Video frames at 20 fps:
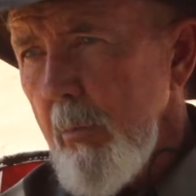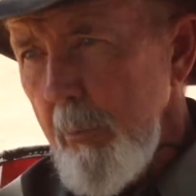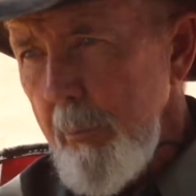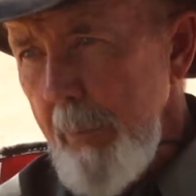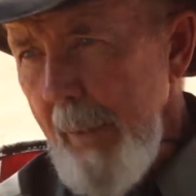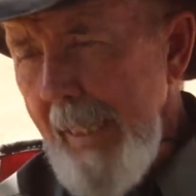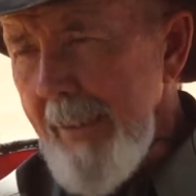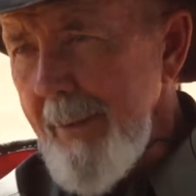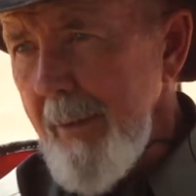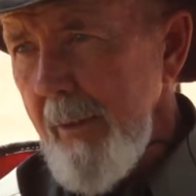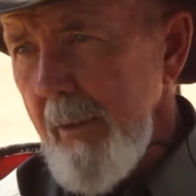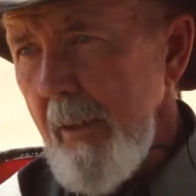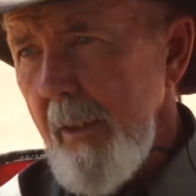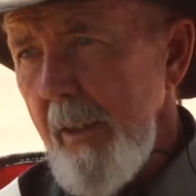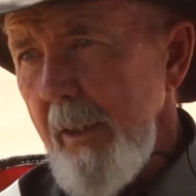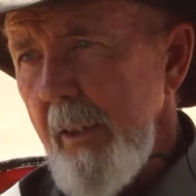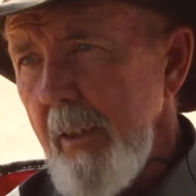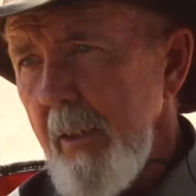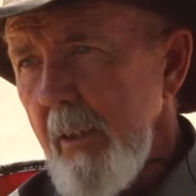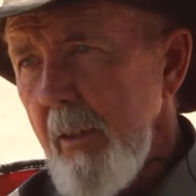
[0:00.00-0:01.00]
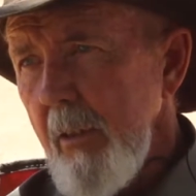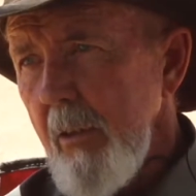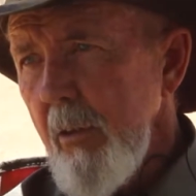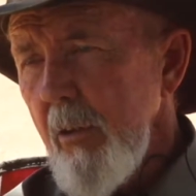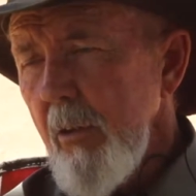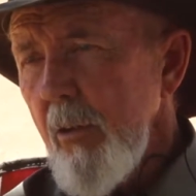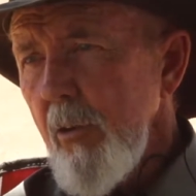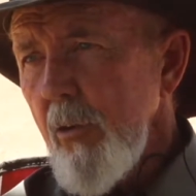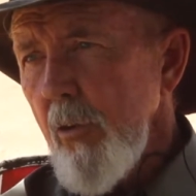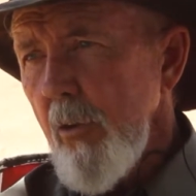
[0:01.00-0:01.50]
basically,
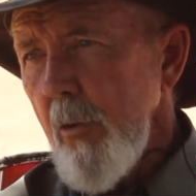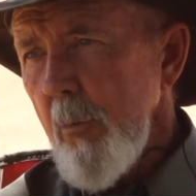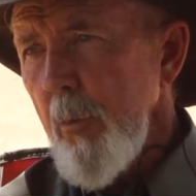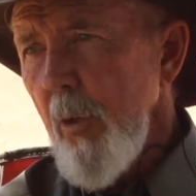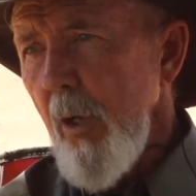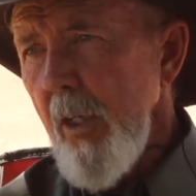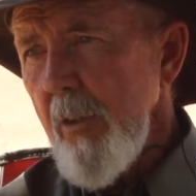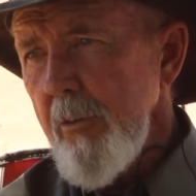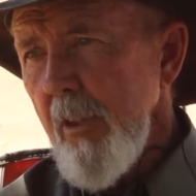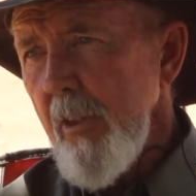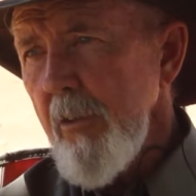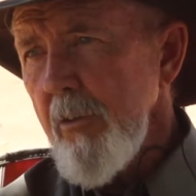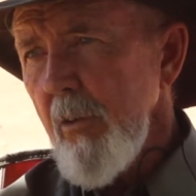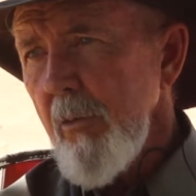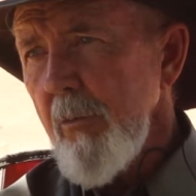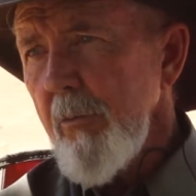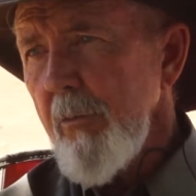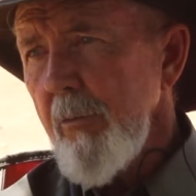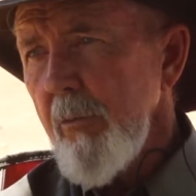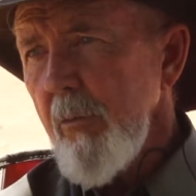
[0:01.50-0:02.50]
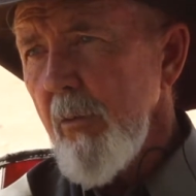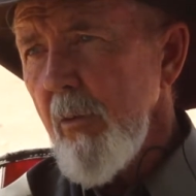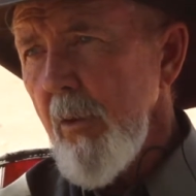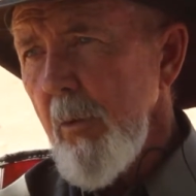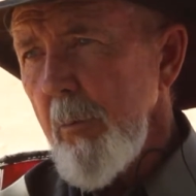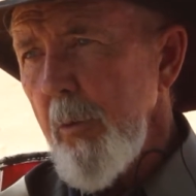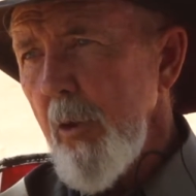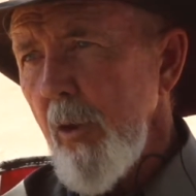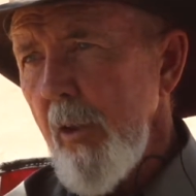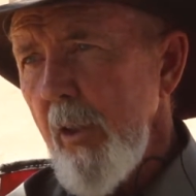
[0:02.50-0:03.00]
to the process of
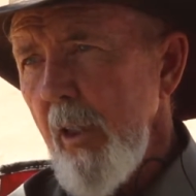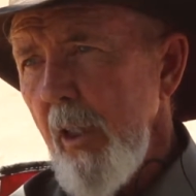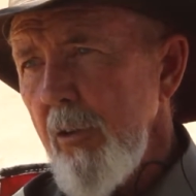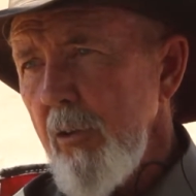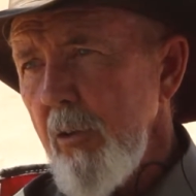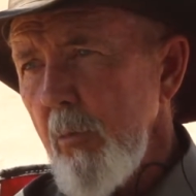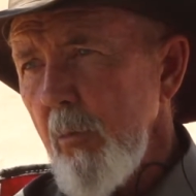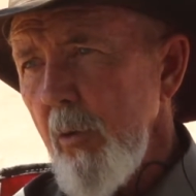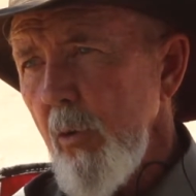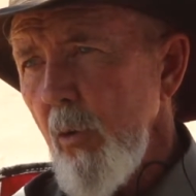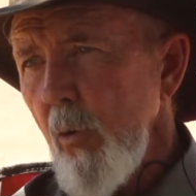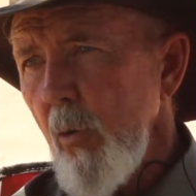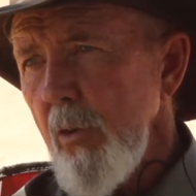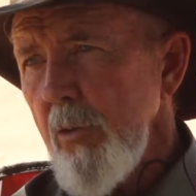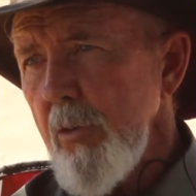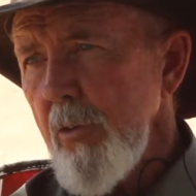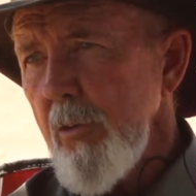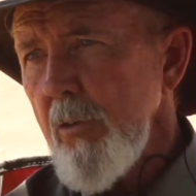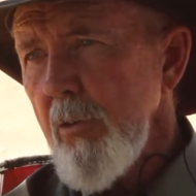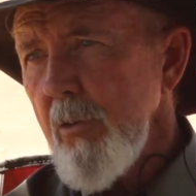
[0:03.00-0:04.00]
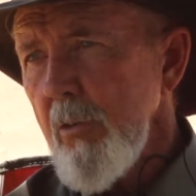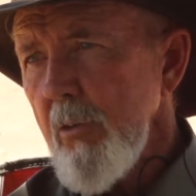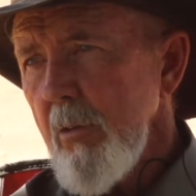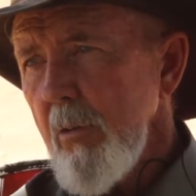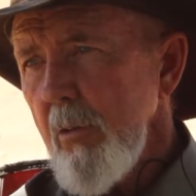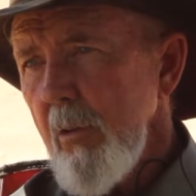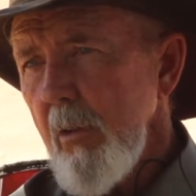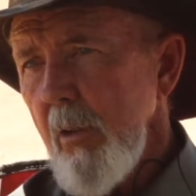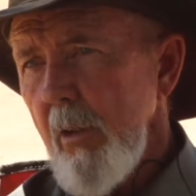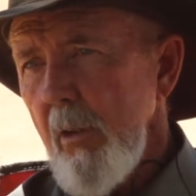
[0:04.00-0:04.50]
communication with horses,
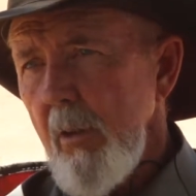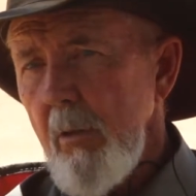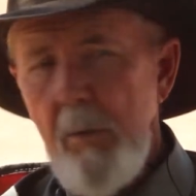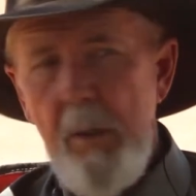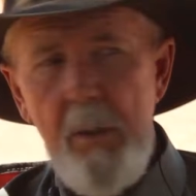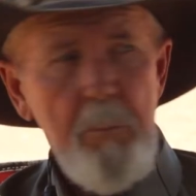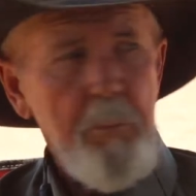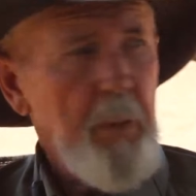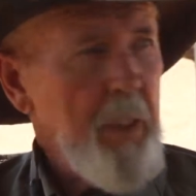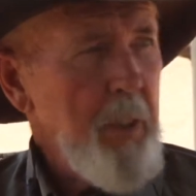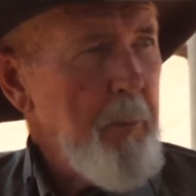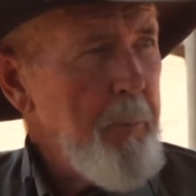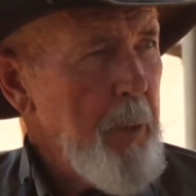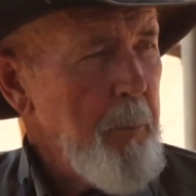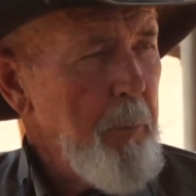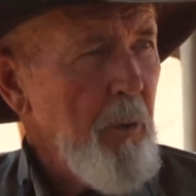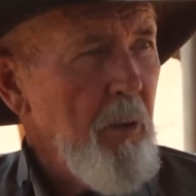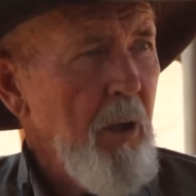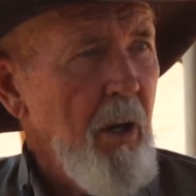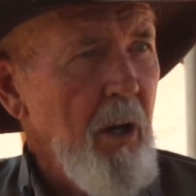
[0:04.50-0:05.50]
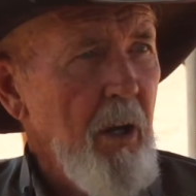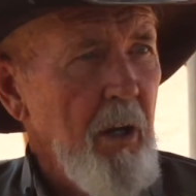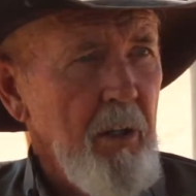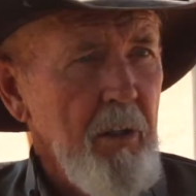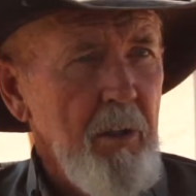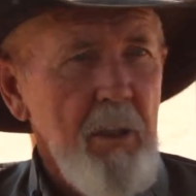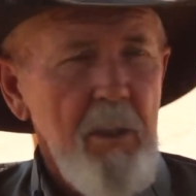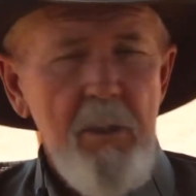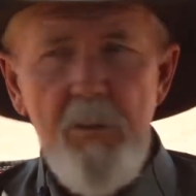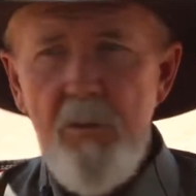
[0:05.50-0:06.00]
and many people are.
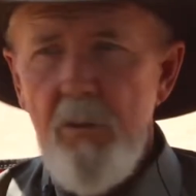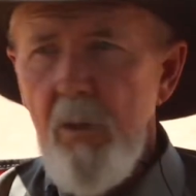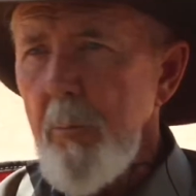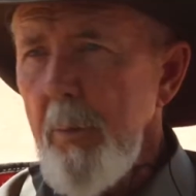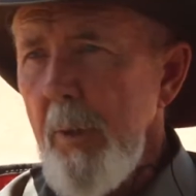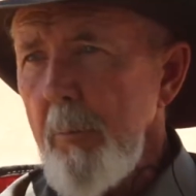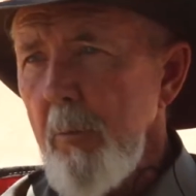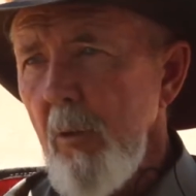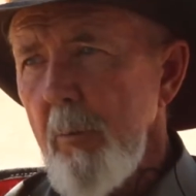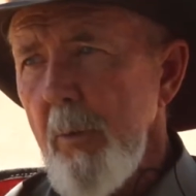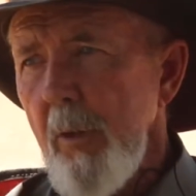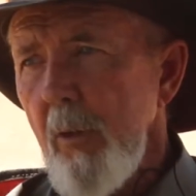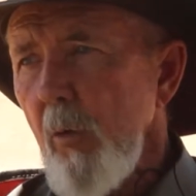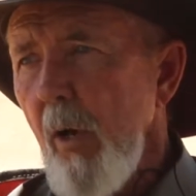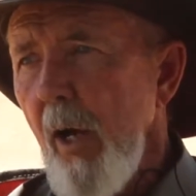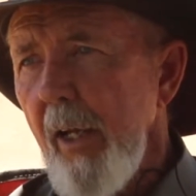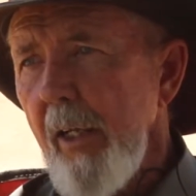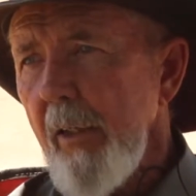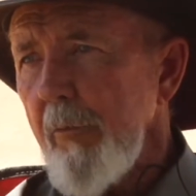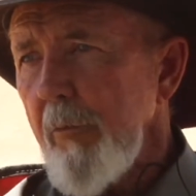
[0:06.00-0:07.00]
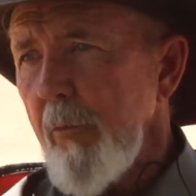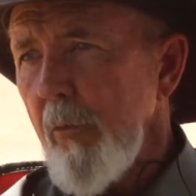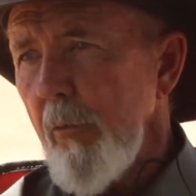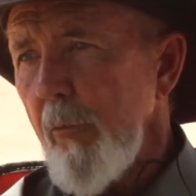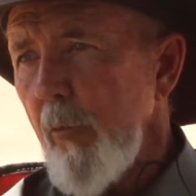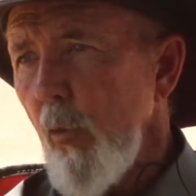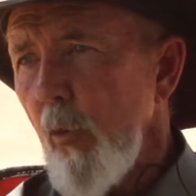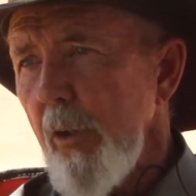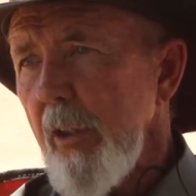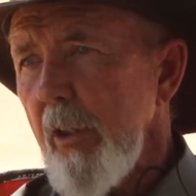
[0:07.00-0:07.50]
Some people have been riding for
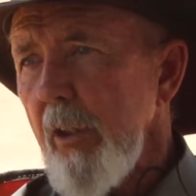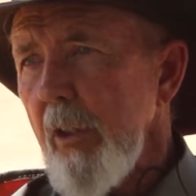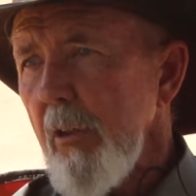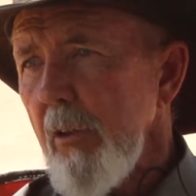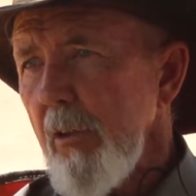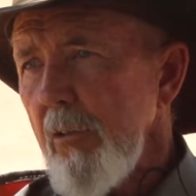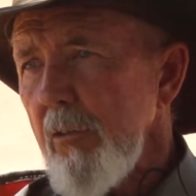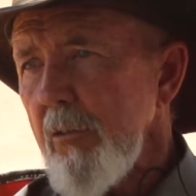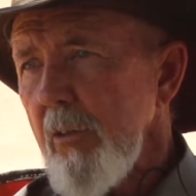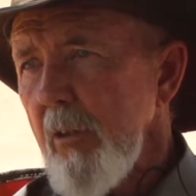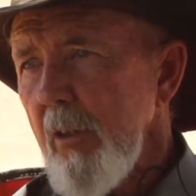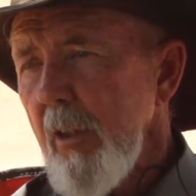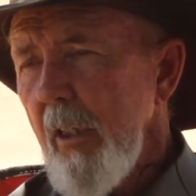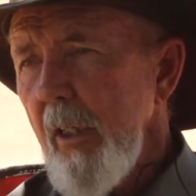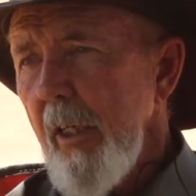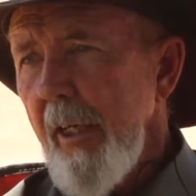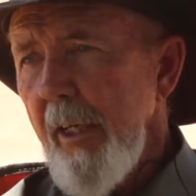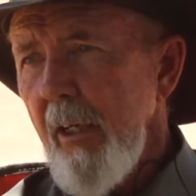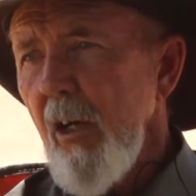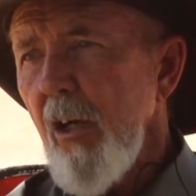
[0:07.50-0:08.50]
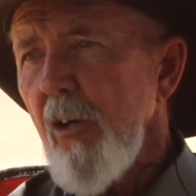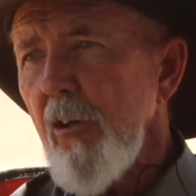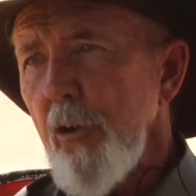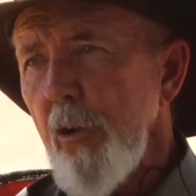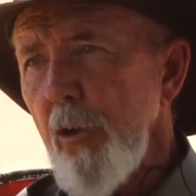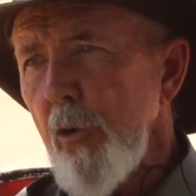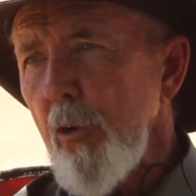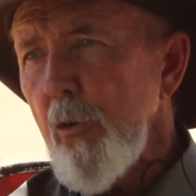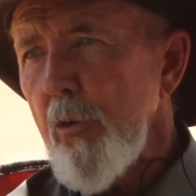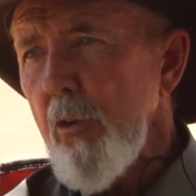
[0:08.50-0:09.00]
40 years and are
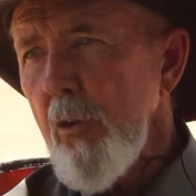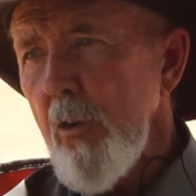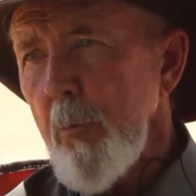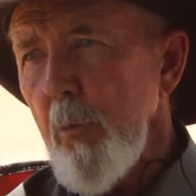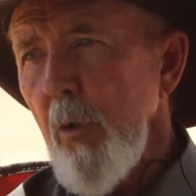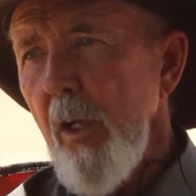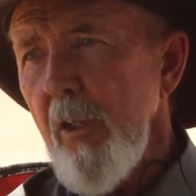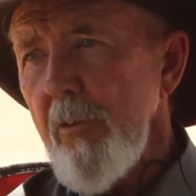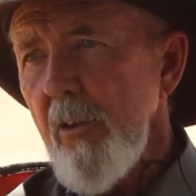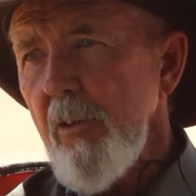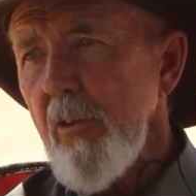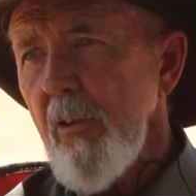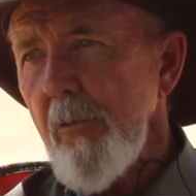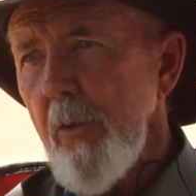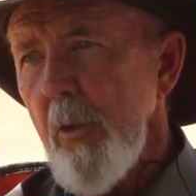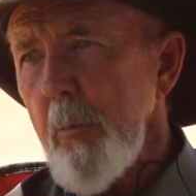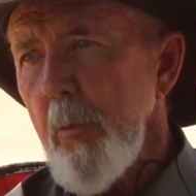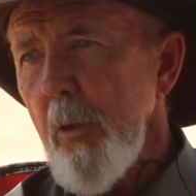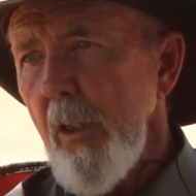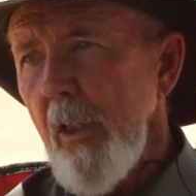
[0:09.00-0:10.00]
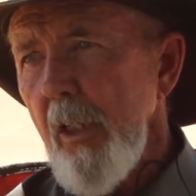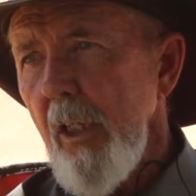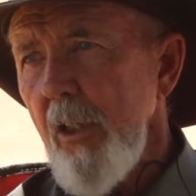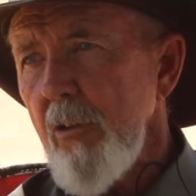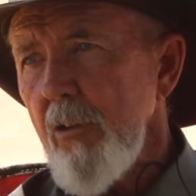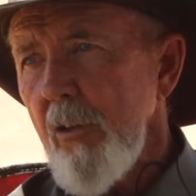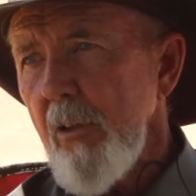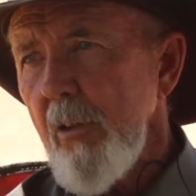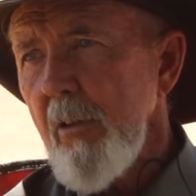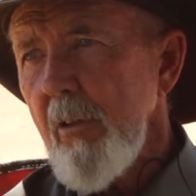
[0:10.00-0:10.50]
new to the process of
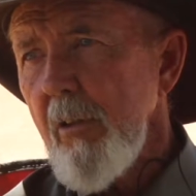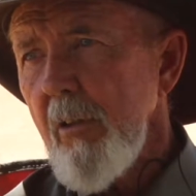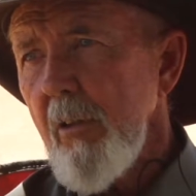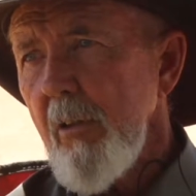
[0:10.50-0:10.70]
communication.